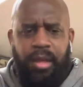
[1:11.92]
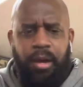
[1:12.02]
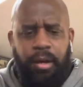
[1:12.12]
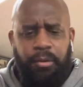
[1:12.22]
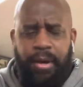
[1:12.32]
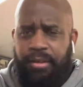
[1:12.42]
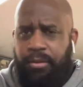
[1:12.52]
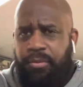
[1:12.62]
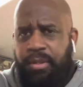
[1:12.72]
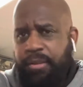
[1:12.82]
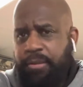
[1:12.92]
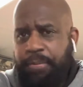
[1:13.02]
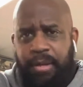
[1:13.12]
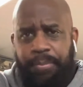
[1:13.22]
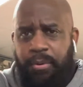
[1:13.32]
otherwise, I do see other
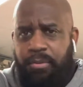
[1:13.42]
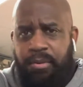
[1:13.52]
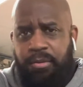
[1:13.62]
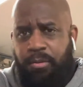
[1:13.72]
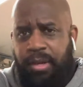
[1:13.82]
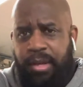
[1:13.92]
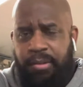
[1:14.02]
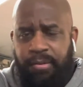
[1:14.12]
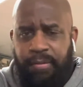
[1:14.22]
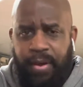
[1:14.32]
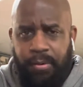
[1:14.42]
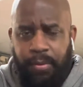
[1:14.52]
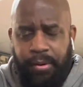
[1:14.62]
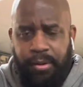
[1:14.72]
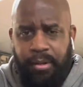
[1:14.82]
people just showcasing their vinyl
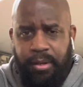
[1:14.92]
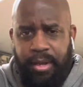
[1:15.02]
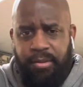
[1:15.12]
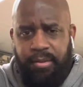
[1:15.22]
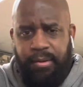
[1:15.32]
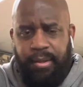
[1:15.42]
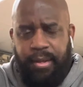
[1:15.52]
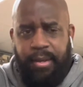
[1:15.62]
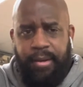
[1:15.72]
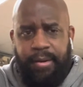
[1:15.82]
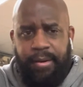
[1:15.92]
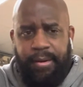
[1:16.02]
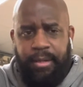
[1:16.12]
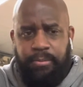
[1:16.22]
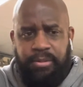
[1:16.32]
record collection. Yeah,